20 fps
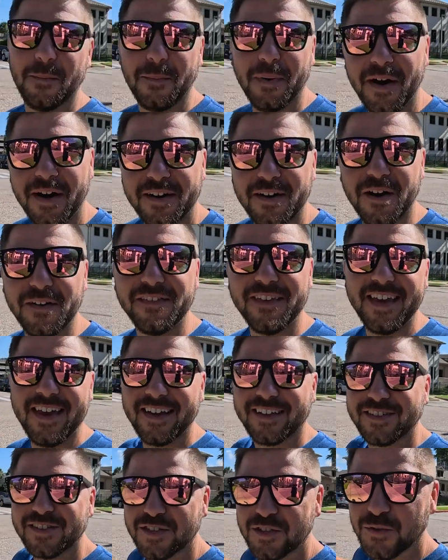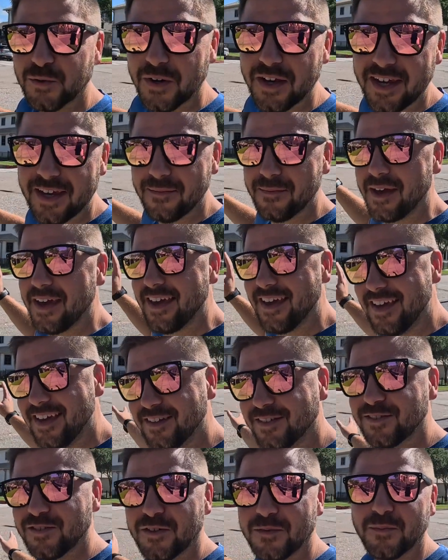But on the extreme
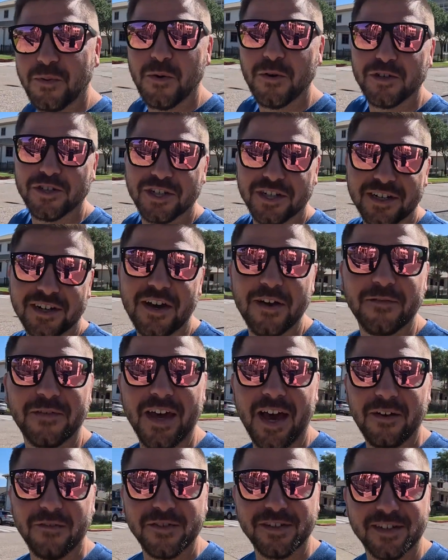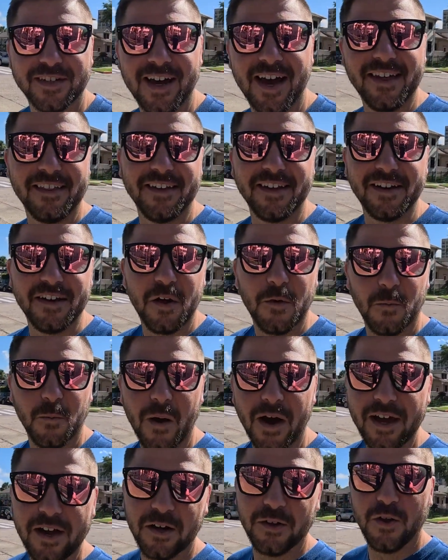eastern portion of Galveston Island,
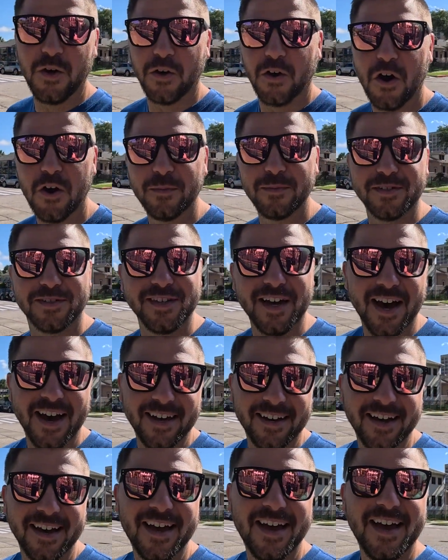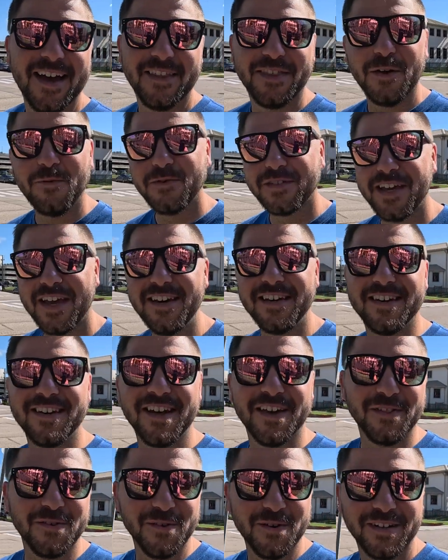right along Harborside, there was
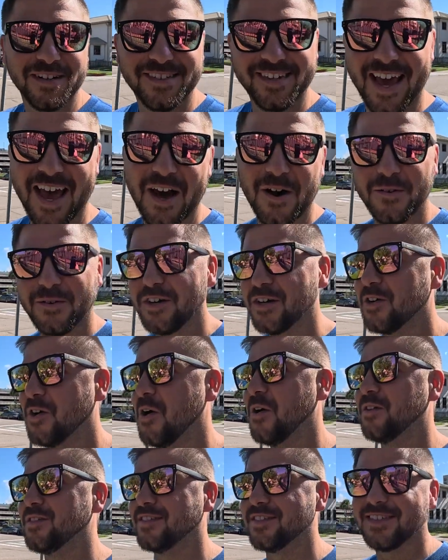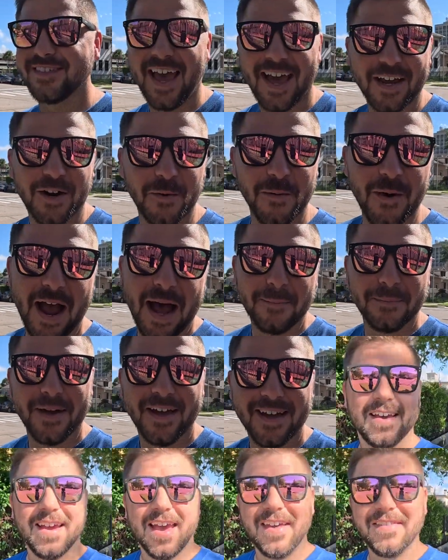another town called Saccarap.
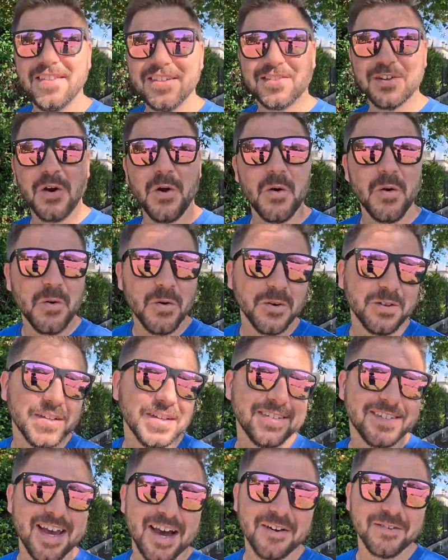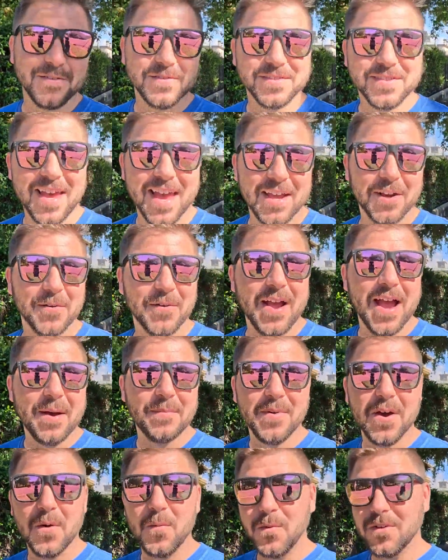And this early town of
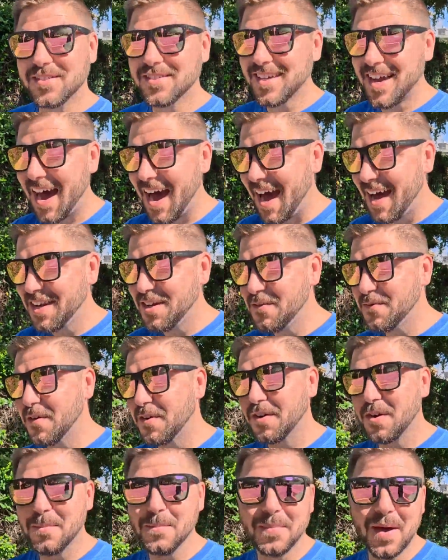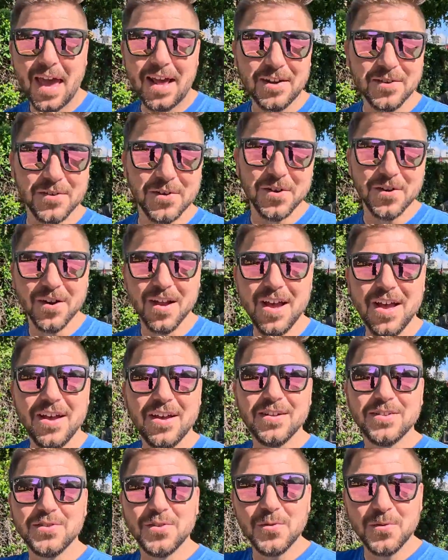Saccarap was kind of a competitor
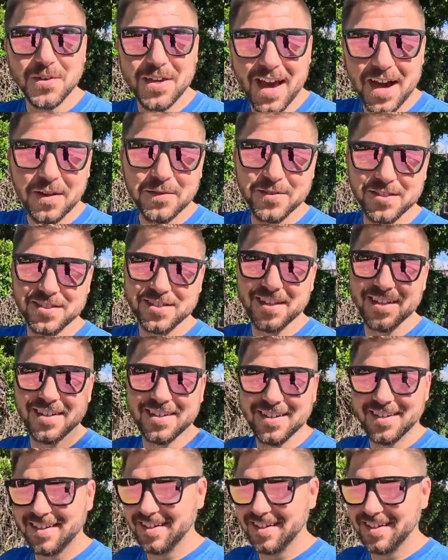to Galveston.